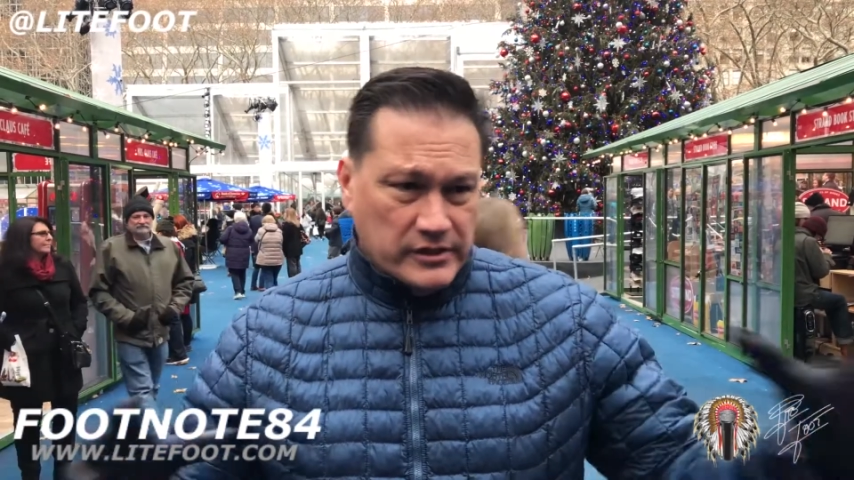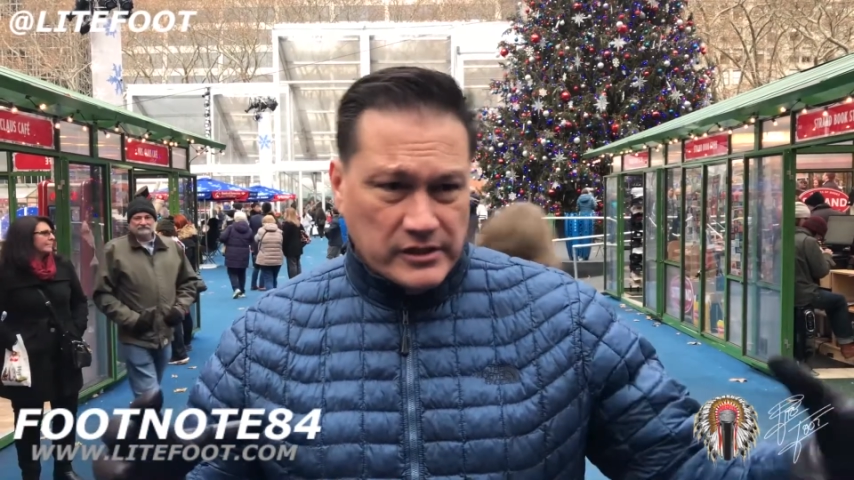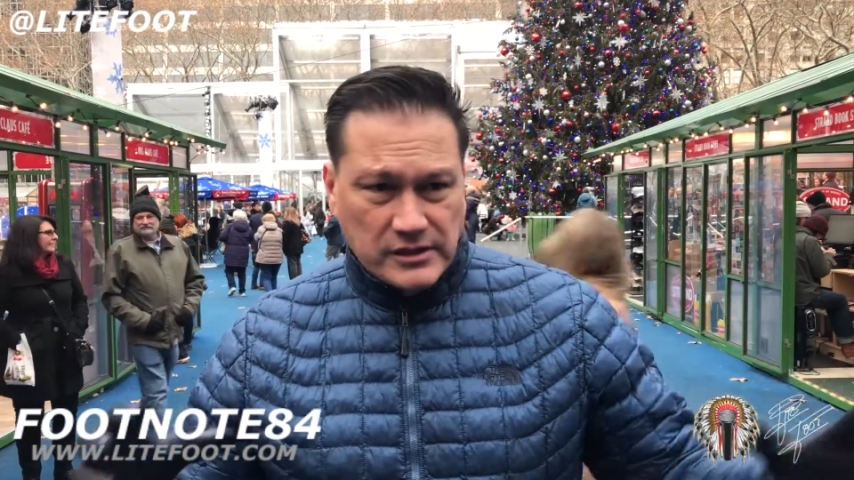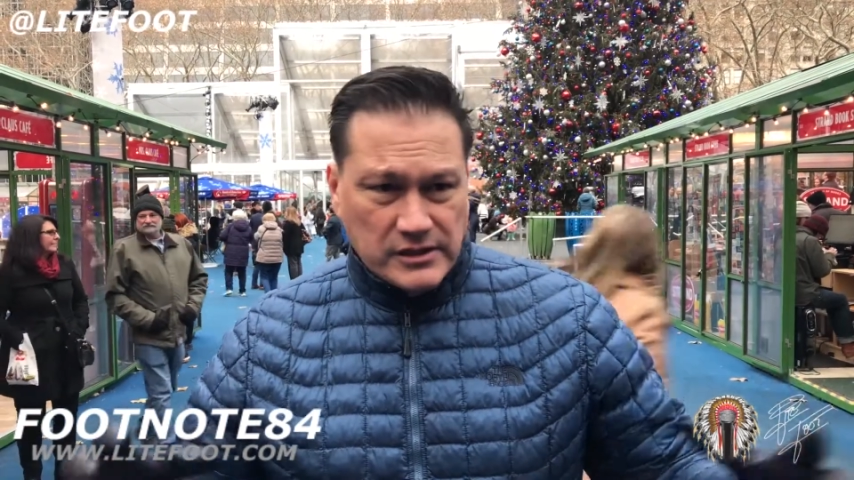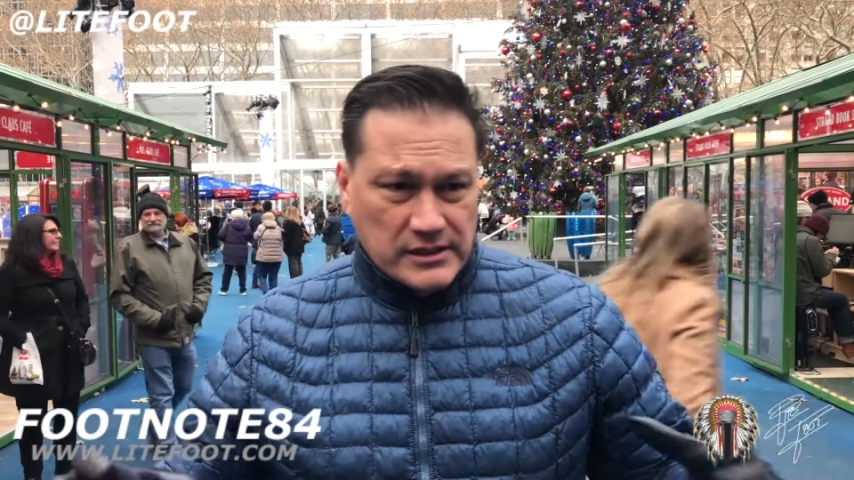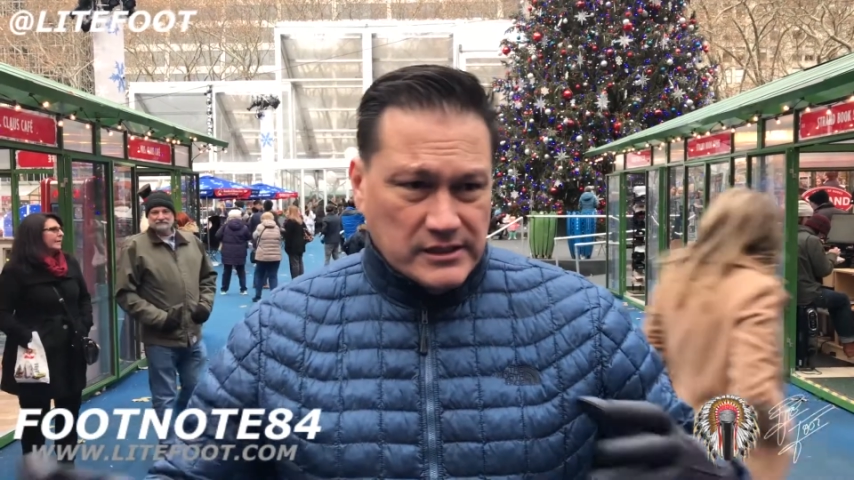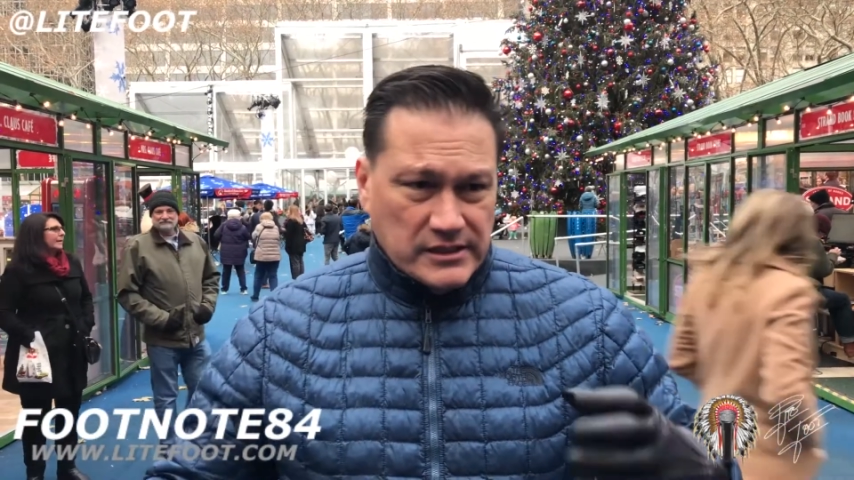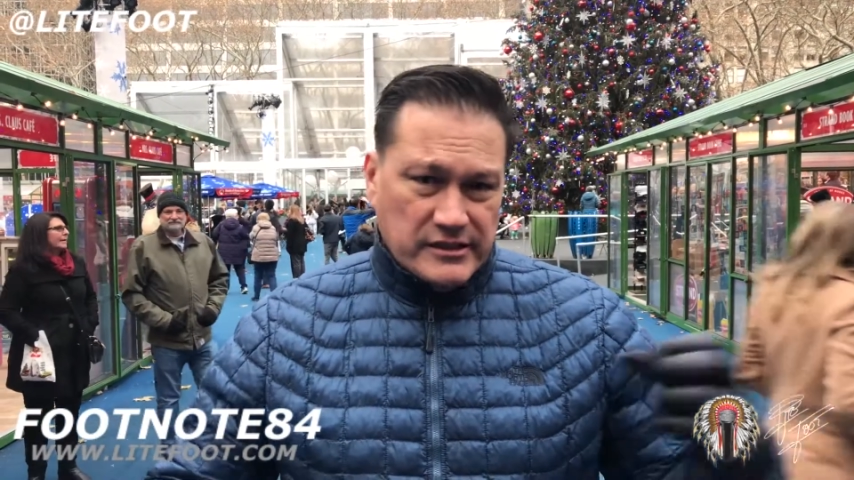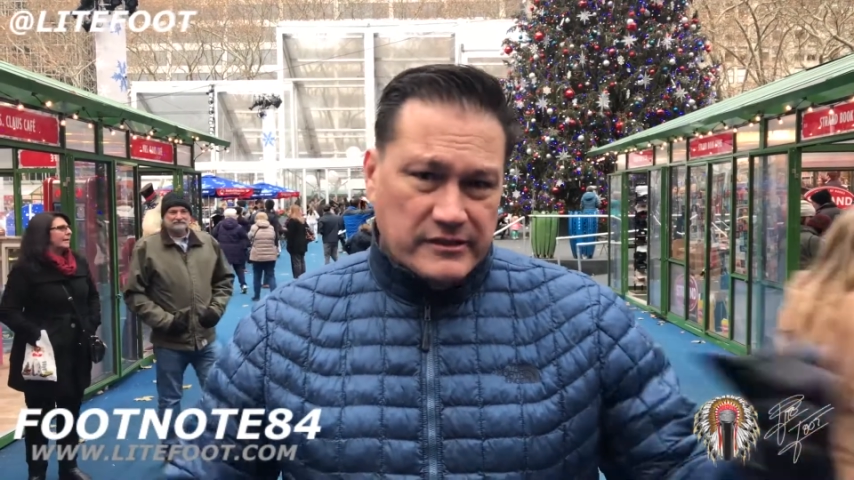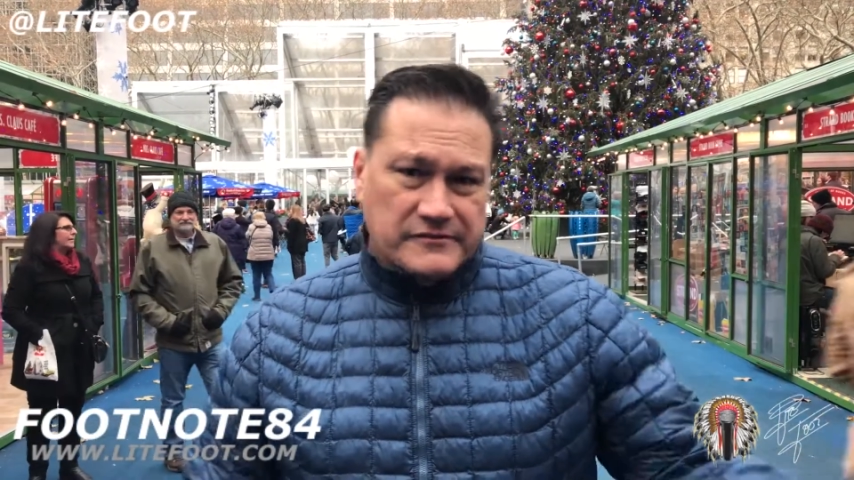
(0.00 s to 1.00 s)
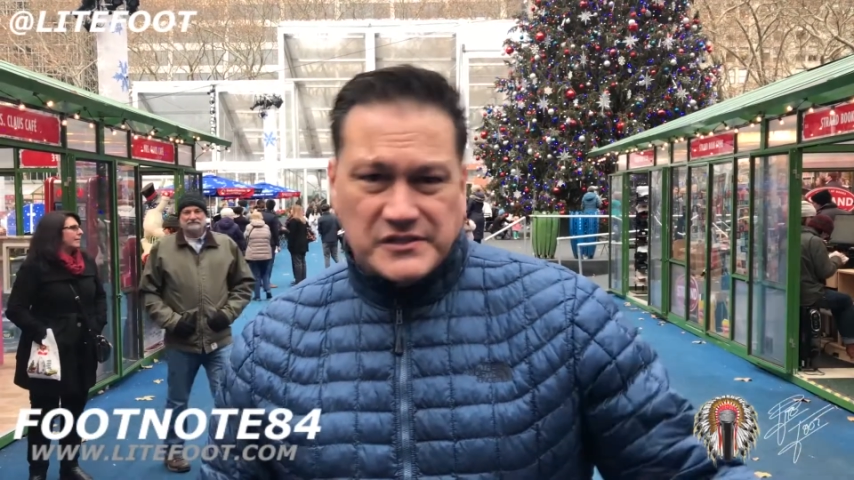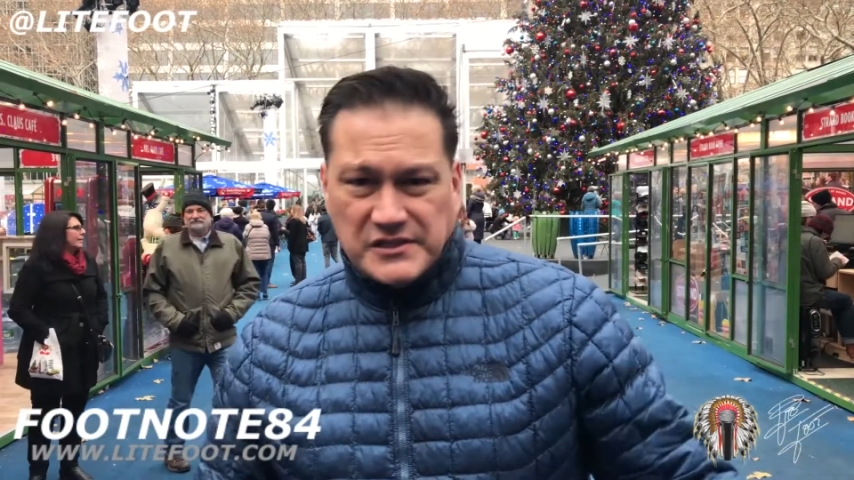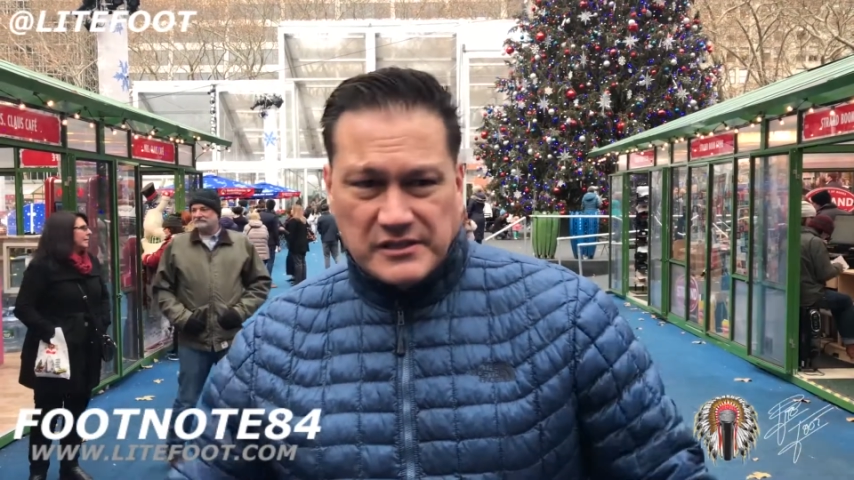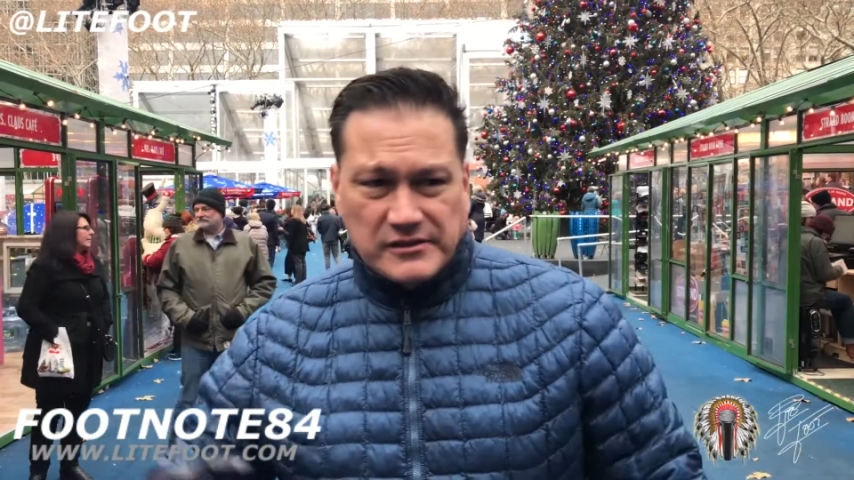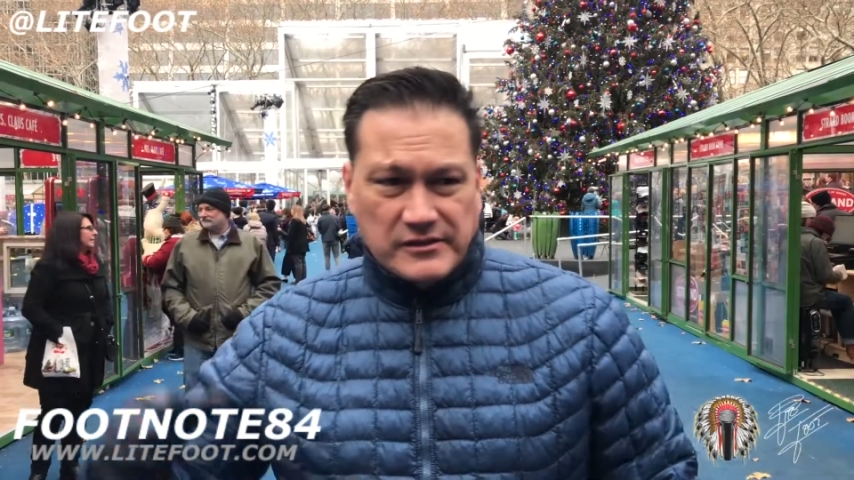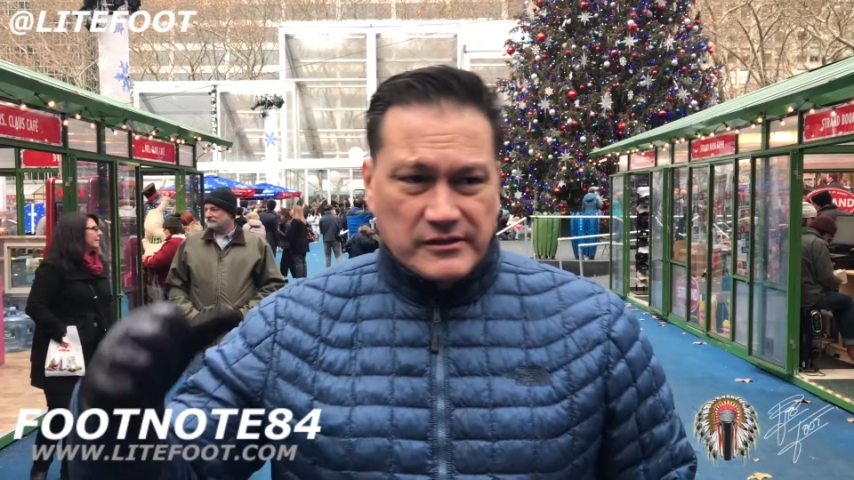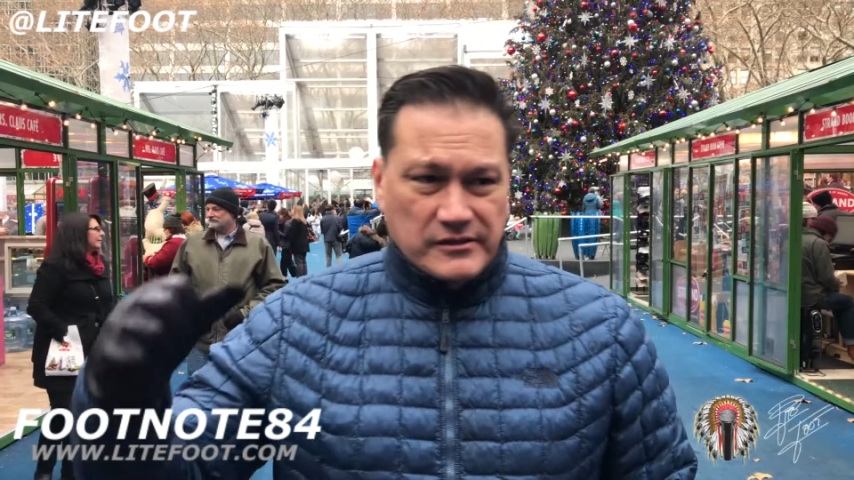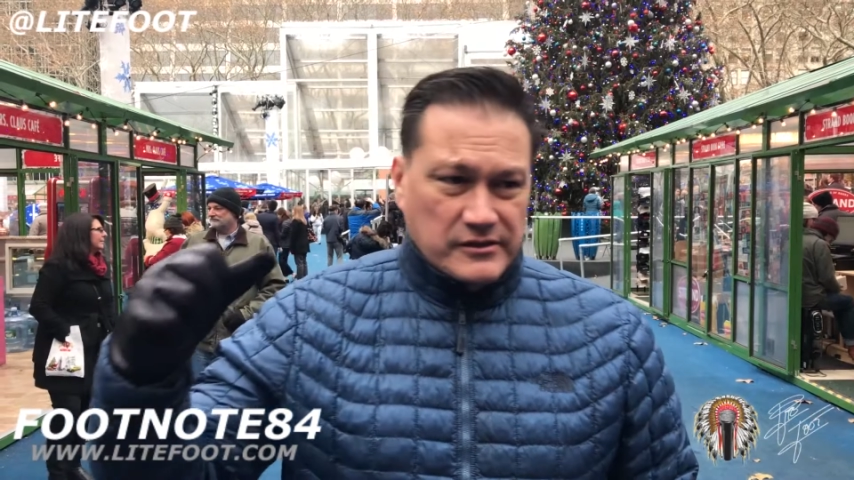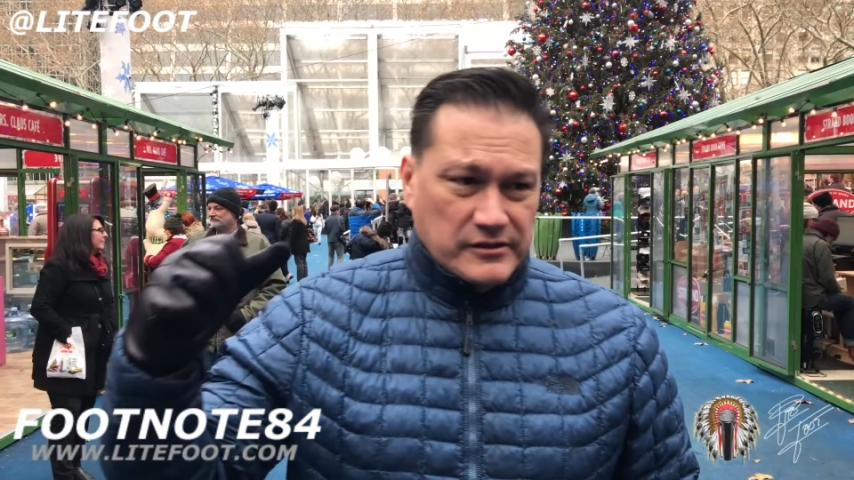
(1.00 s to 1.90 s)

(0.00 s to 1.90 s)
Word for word: the gifts and the,